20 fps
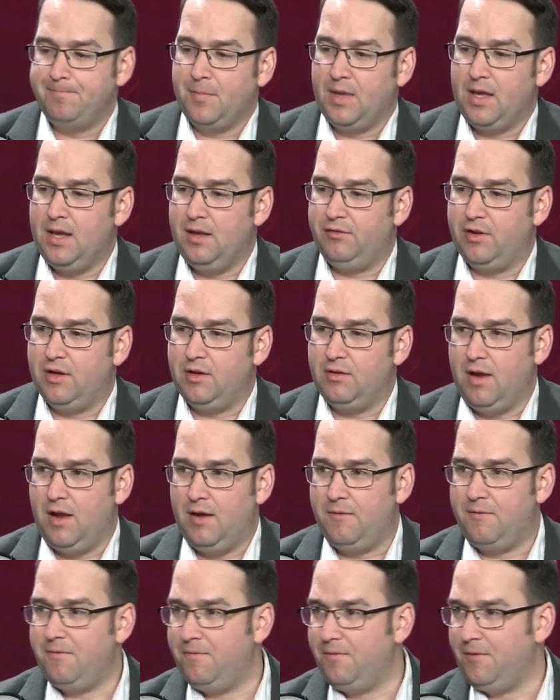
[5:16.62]
Is it
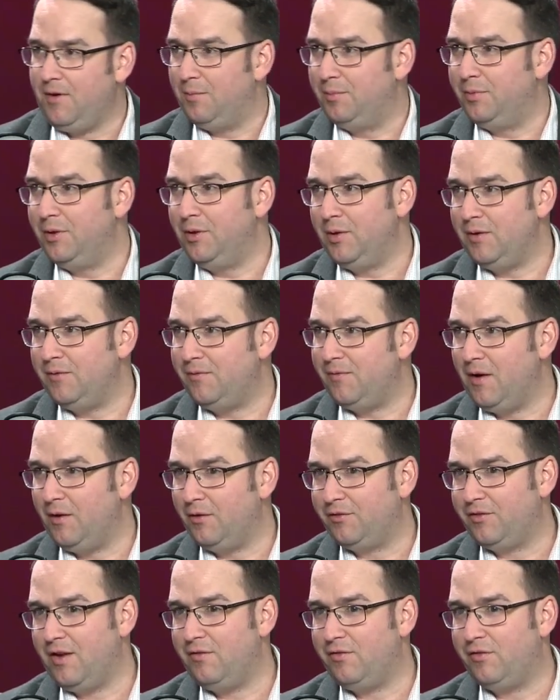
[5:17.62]
a completely
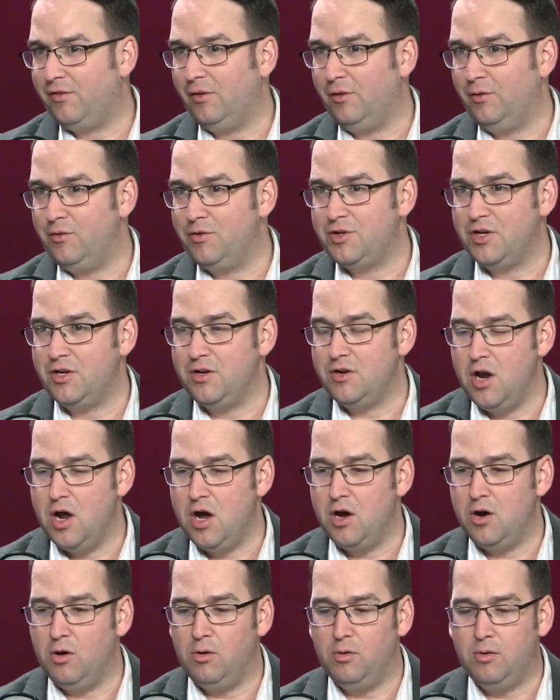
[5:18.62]
fail-safe solution?
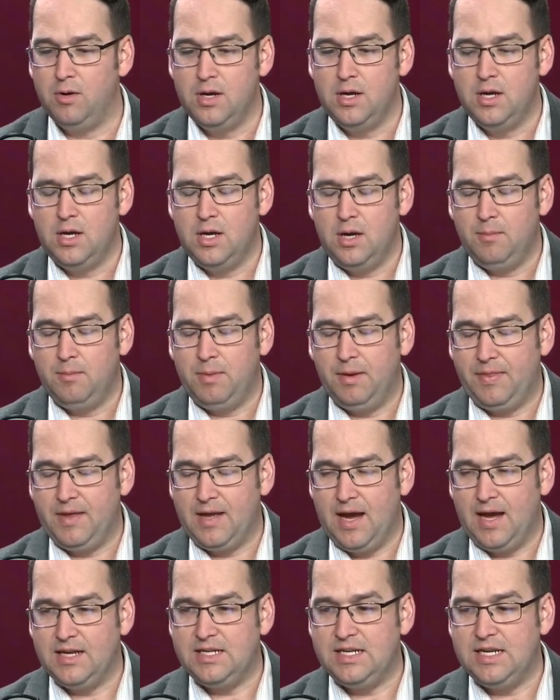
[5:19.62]
No. But
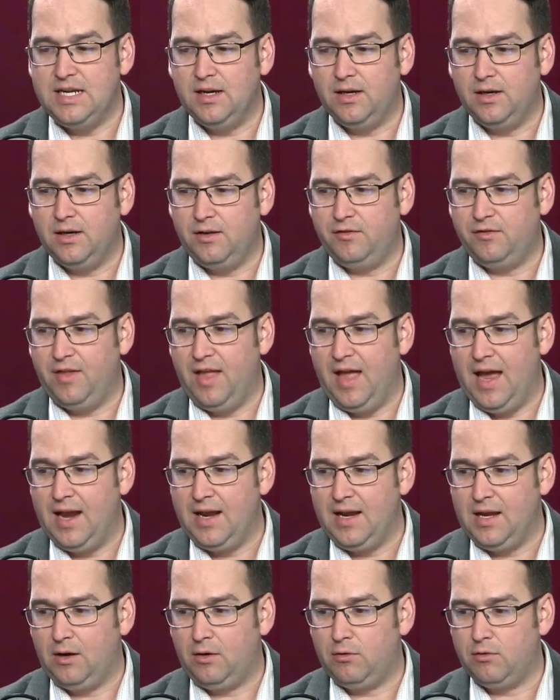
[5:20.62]
the idea is that
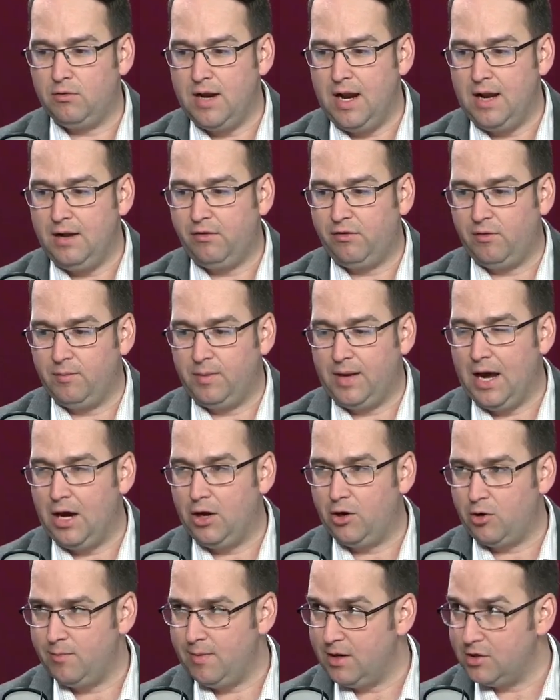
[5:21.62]
it creates some
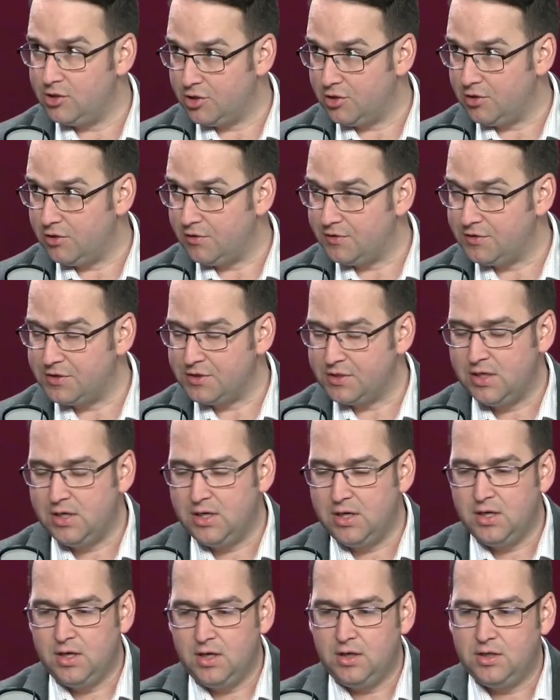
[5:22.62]
countermeasures
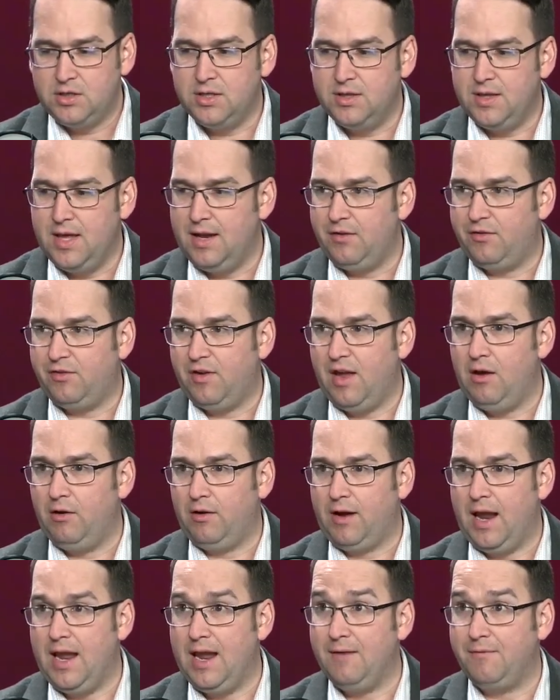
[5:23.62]
to then say,
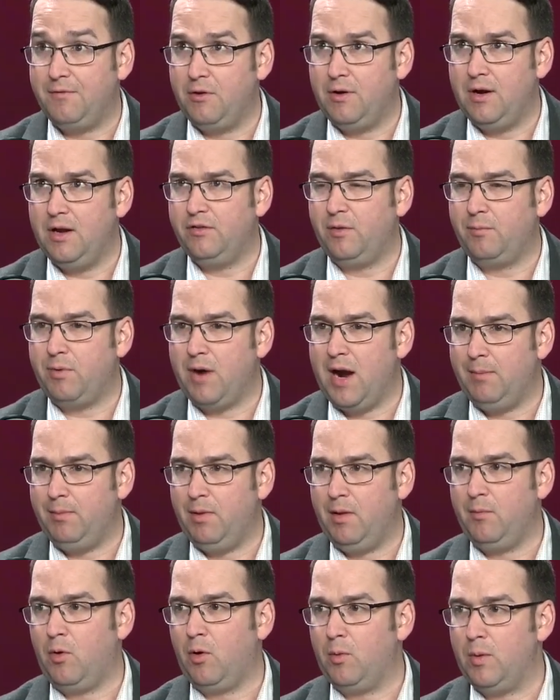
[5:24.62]
okay, if there is a
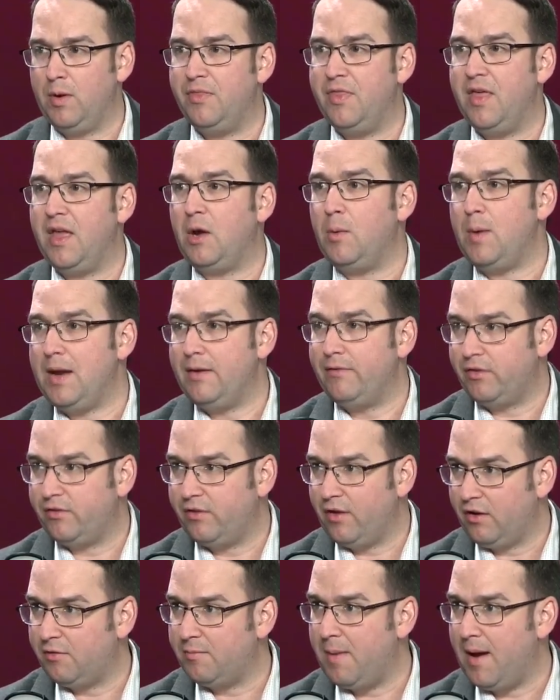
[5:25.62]
problem or we think we have a
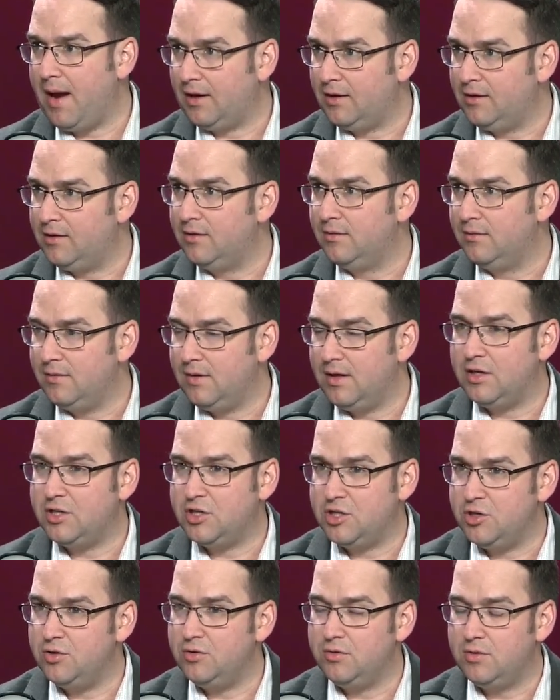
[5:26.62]
suspect
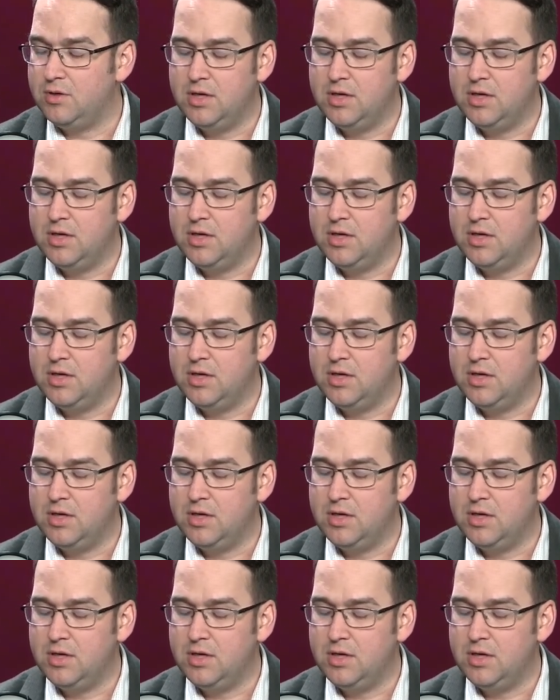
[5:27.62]
issue,